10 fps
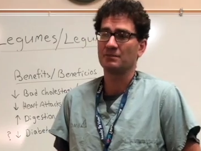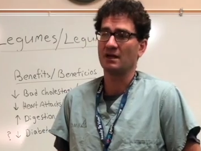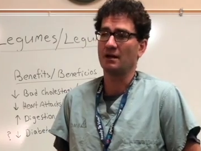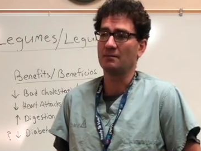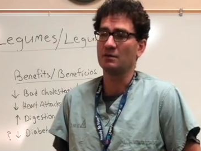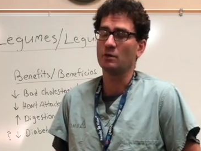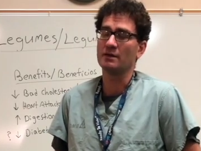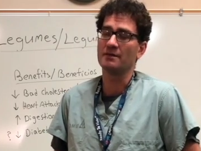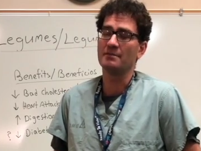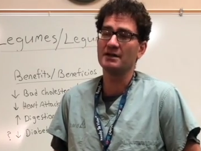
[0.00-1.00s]
And one
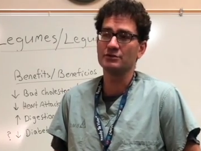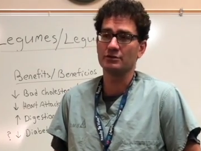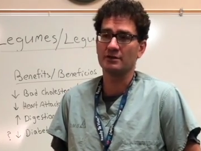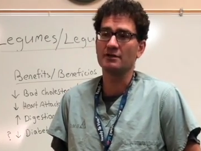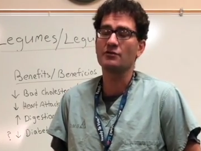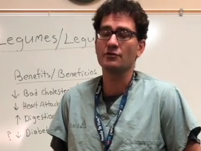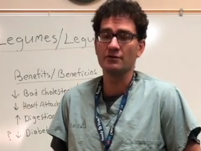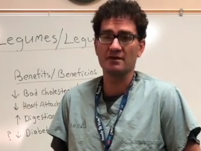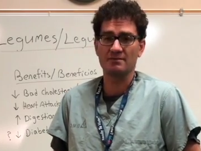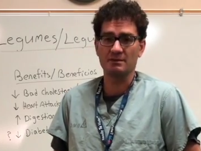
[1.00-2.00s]
of the major
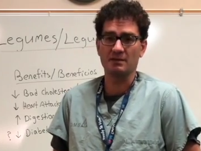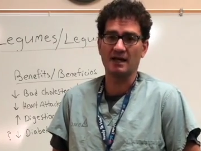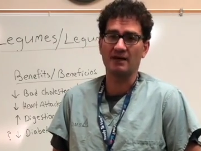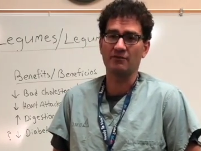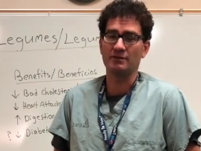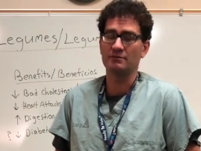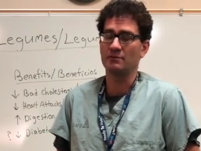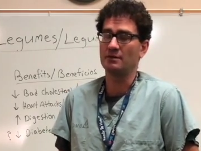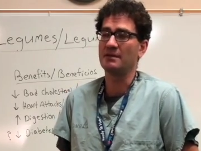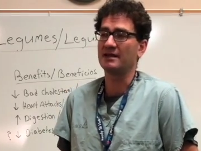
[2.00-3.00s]
concerns that people have
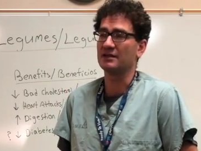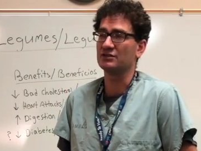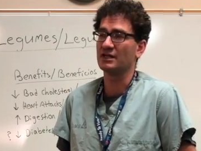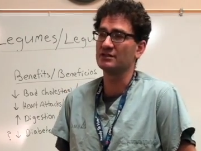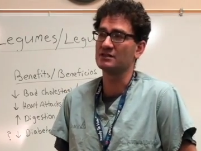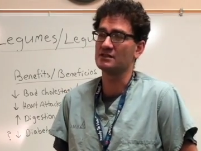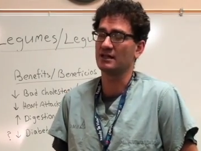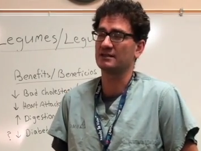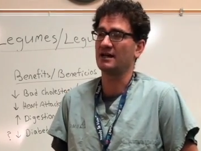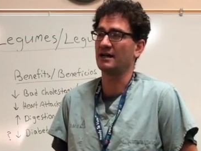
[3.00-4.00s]
when making changes
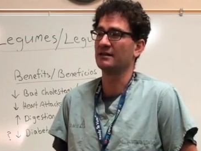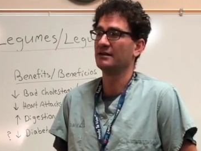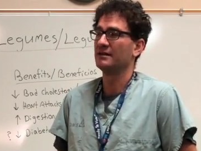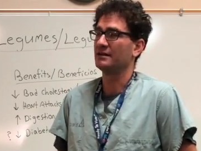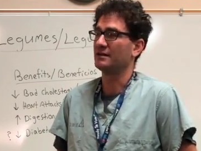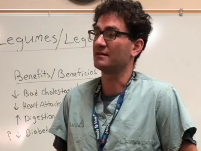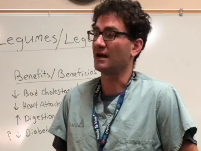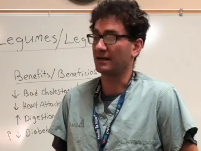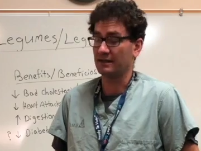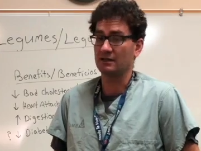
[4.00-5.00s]
like that is
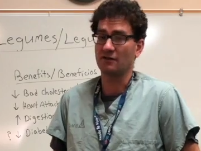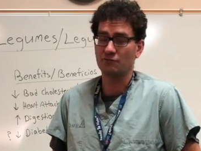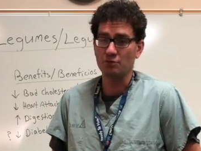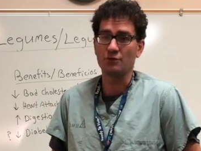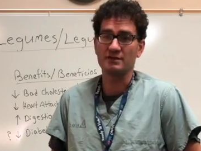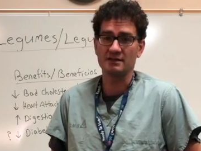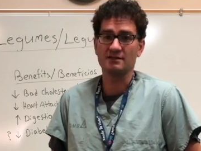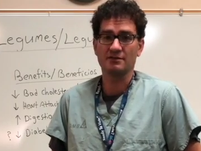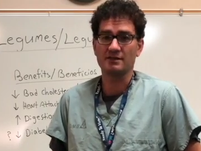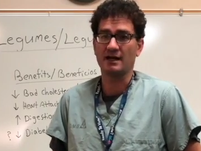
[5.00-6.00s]
not getting enough protein in
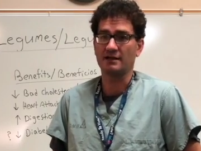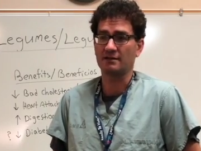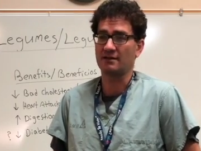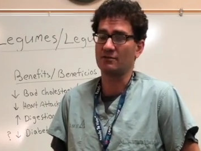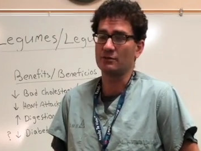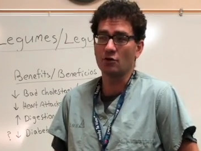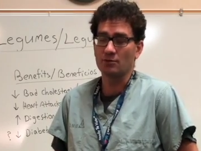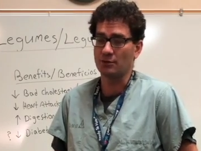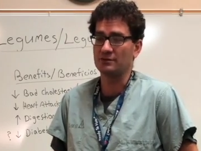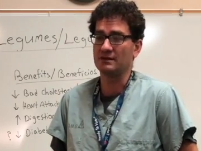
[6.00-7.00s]
their diet, because as we know,
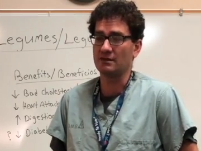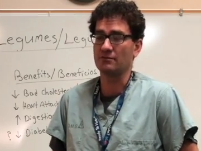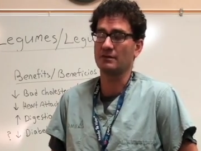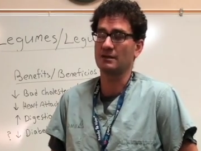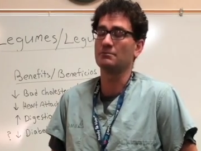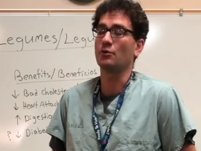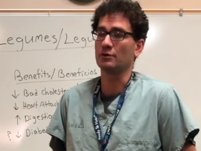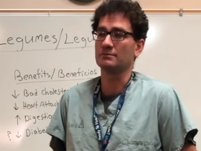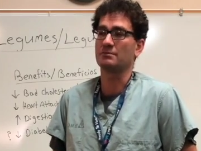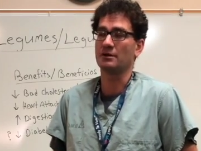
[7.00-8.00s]
protein is a really
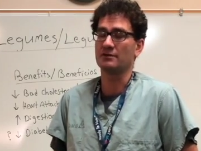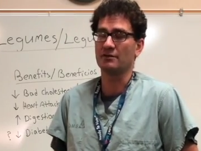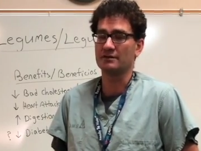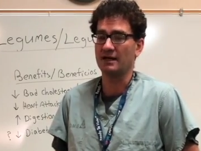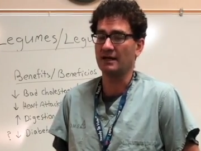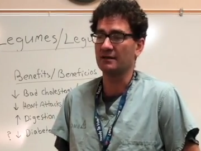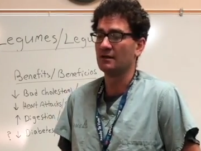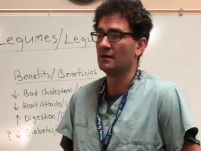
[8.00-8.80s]
important part of our diet.